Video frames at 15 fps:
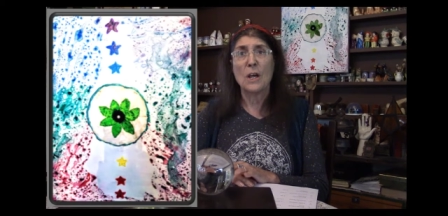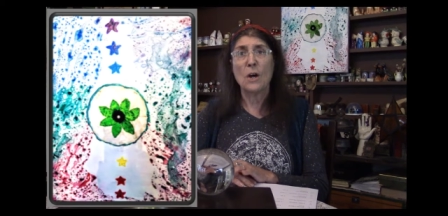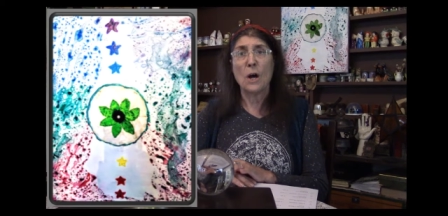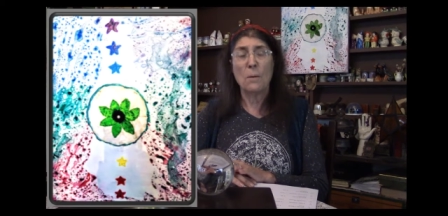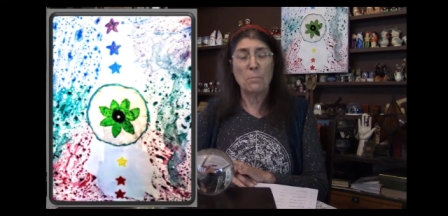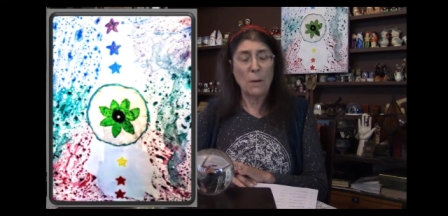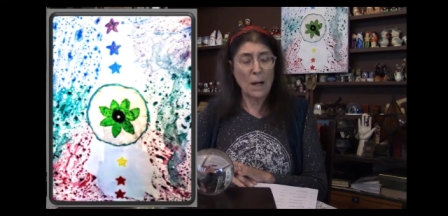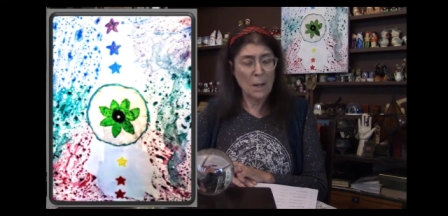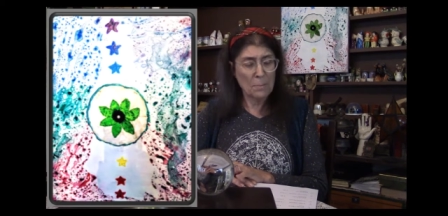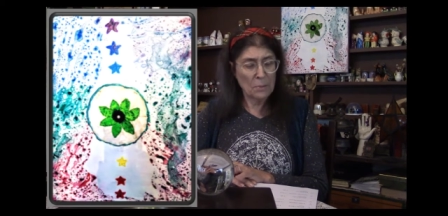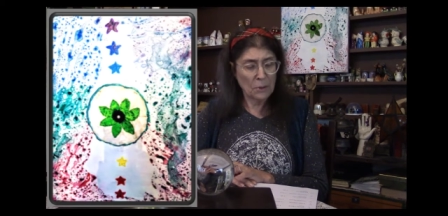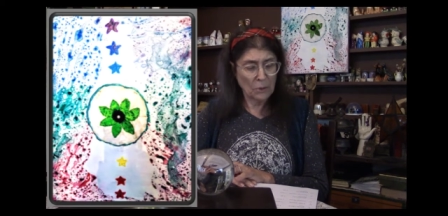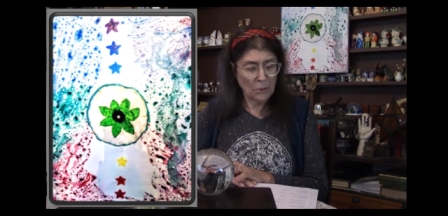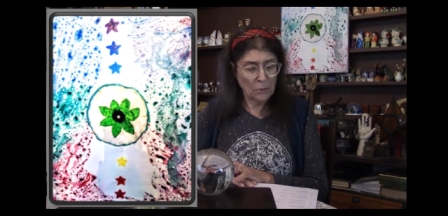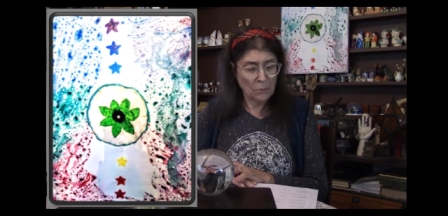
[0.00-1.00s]
A
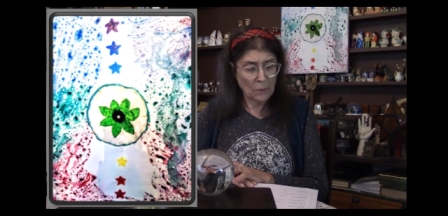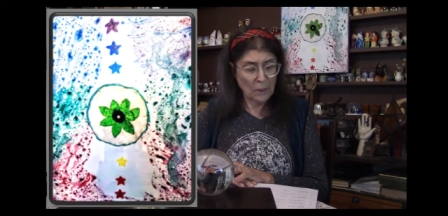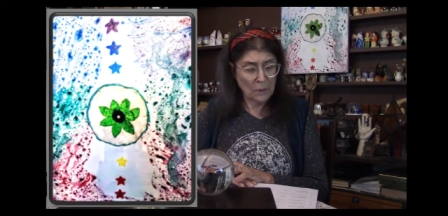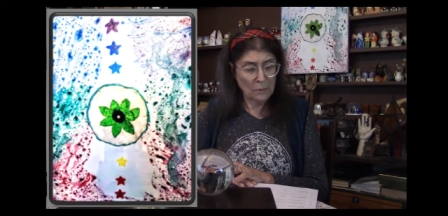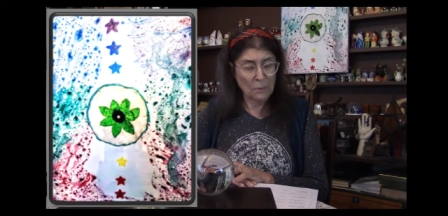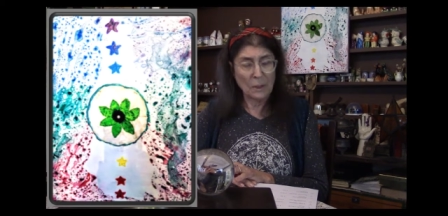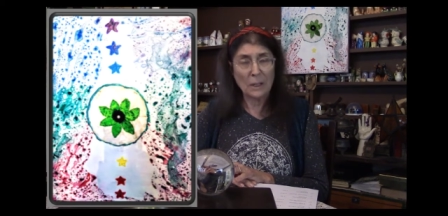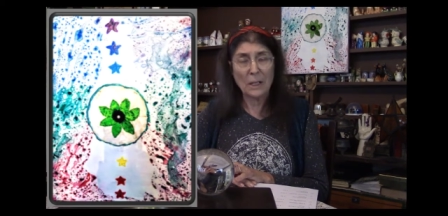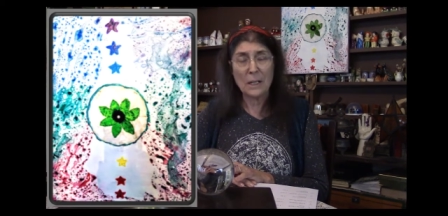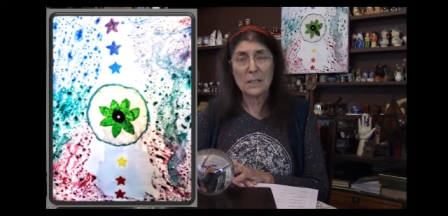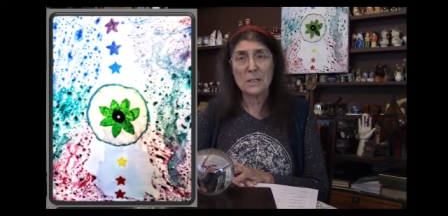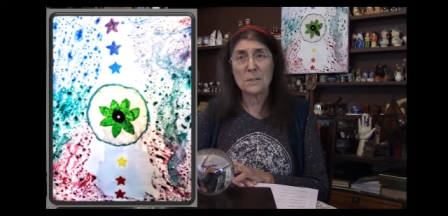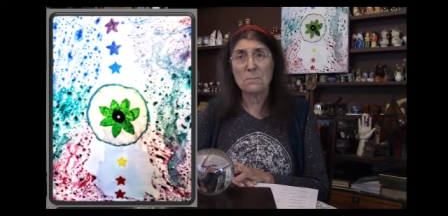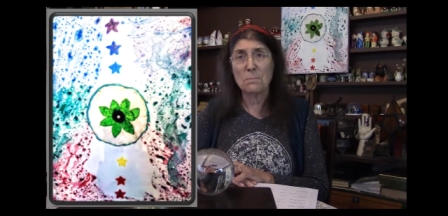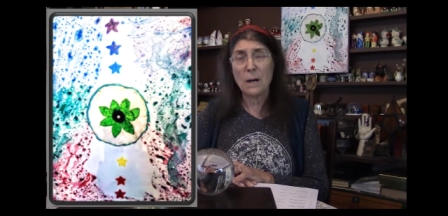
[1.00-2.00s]
popular one
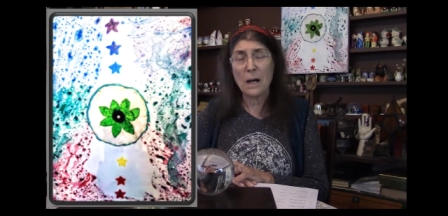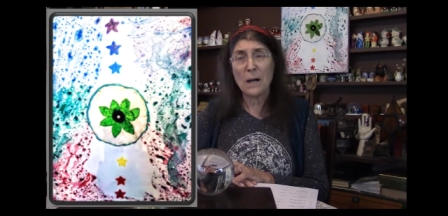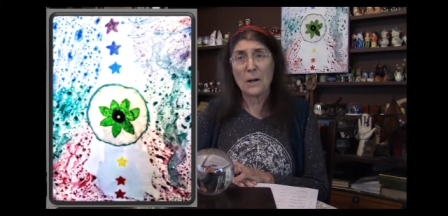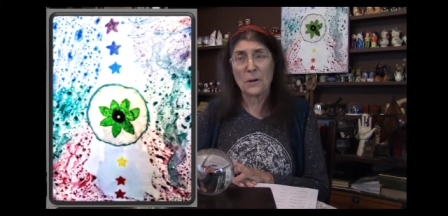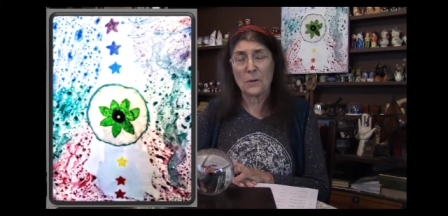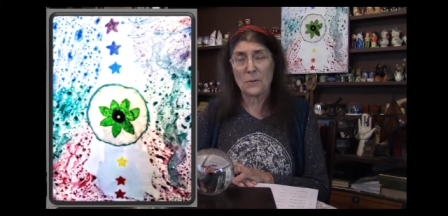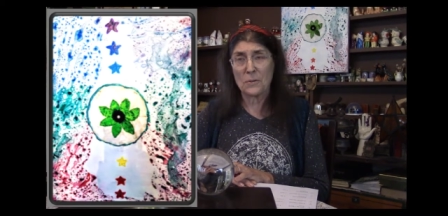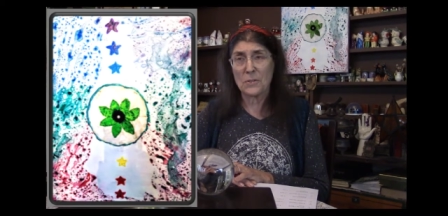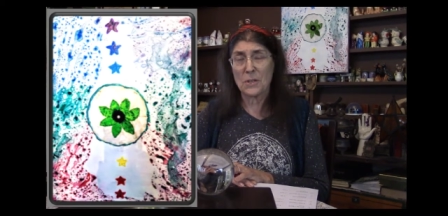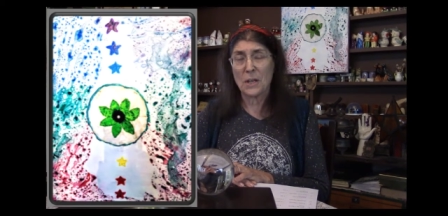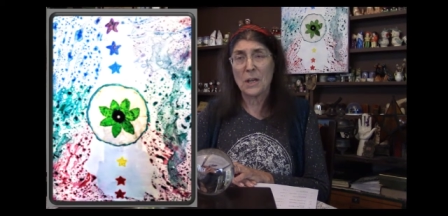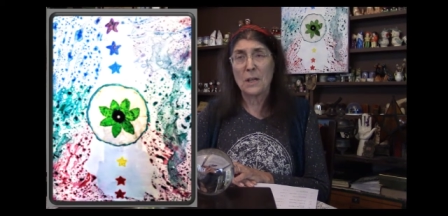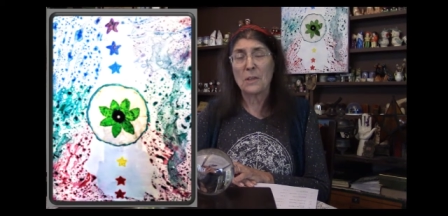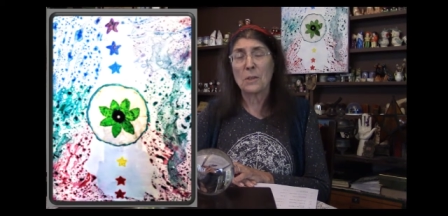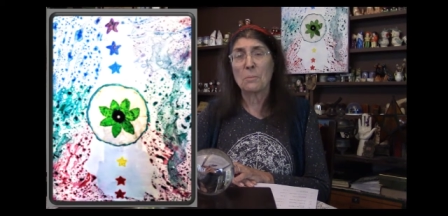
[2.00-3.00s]
relates Mars
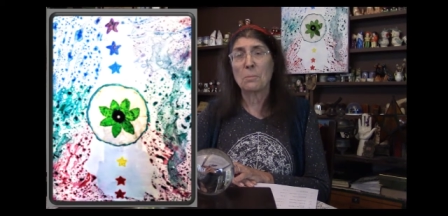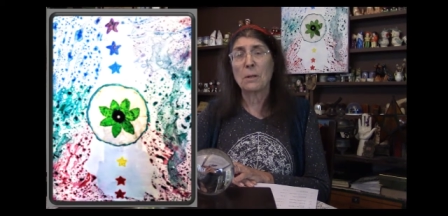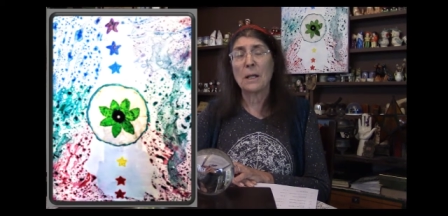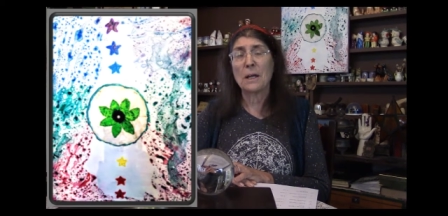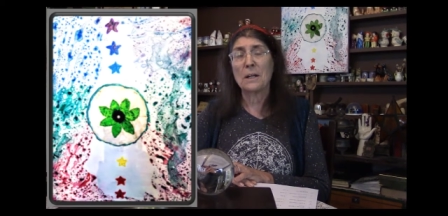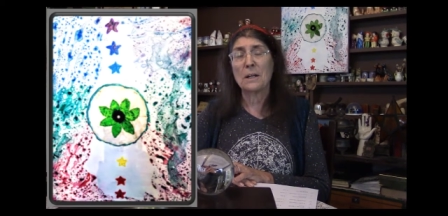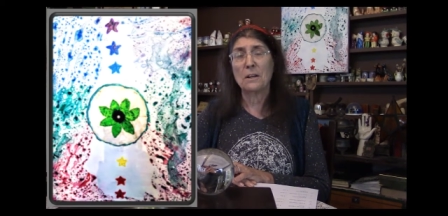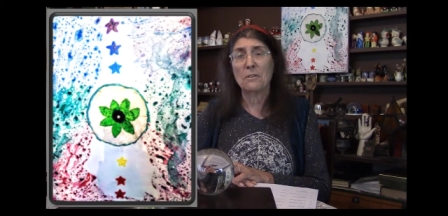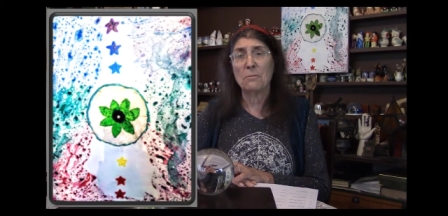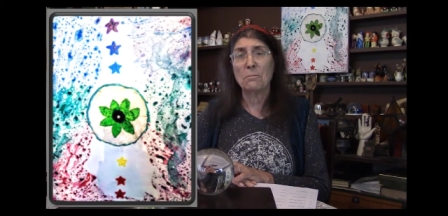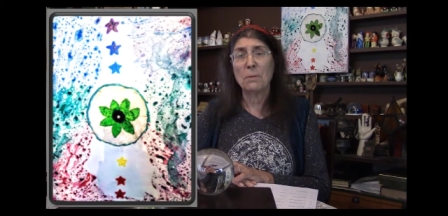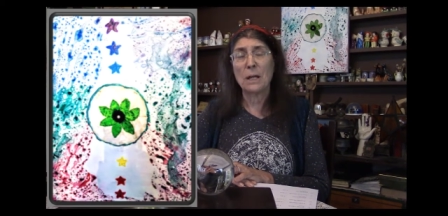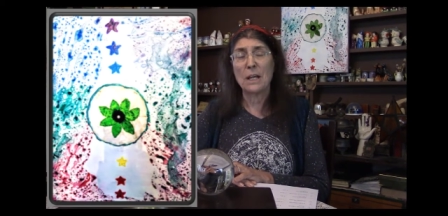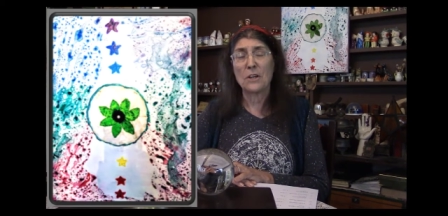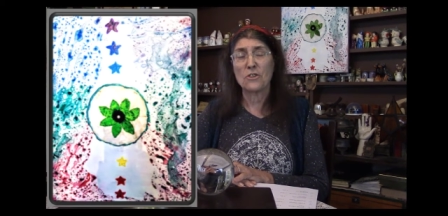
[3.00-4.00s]
the planet of
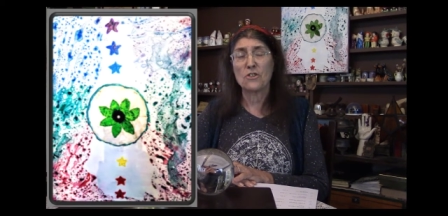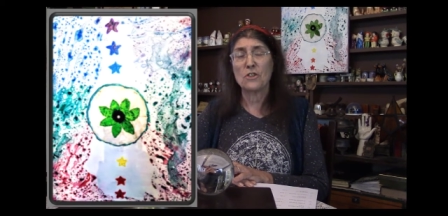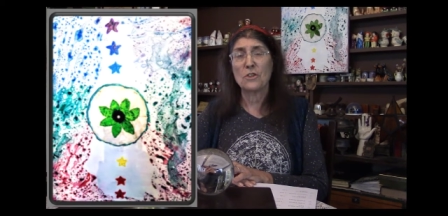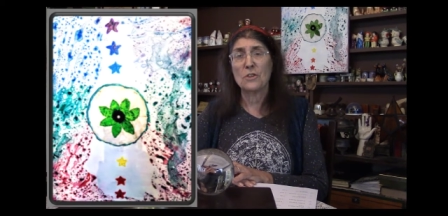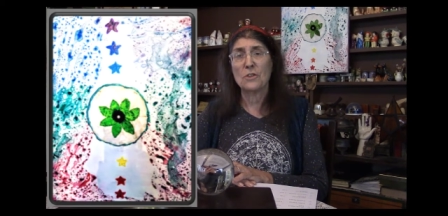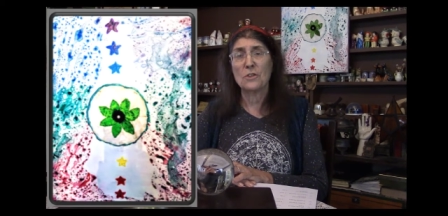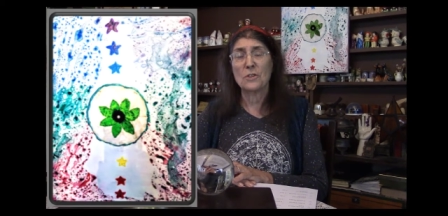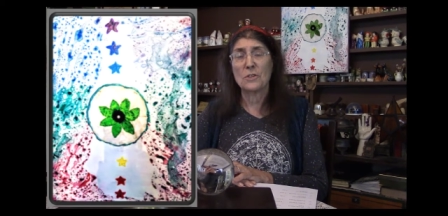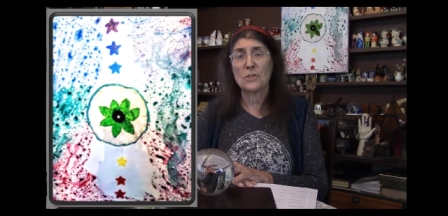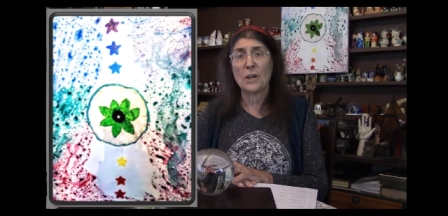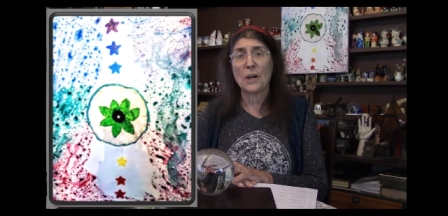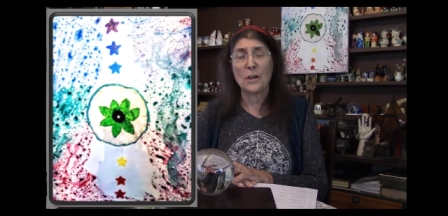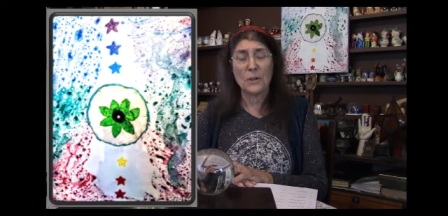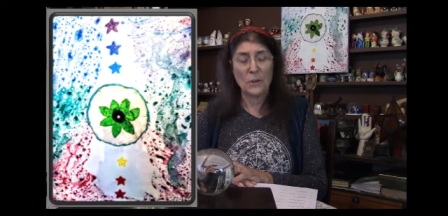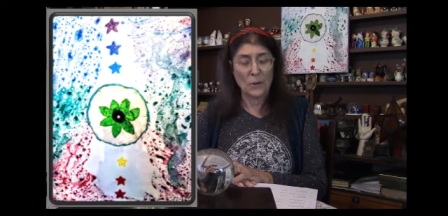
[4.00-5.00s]
passion,
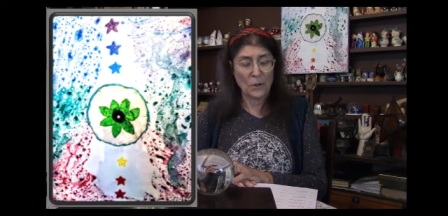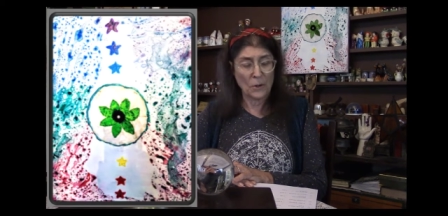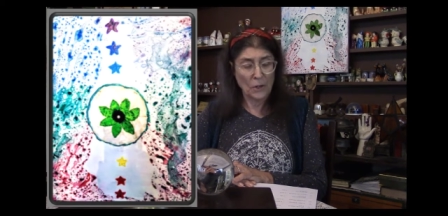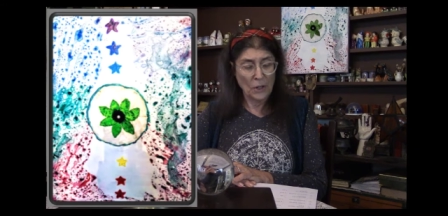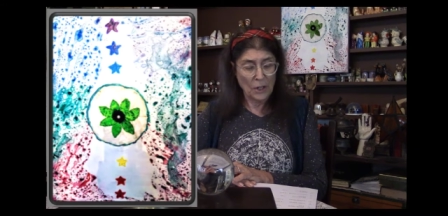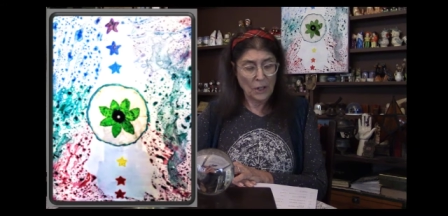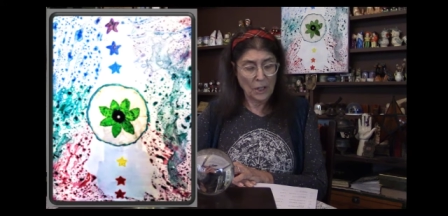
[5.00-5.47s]
desire,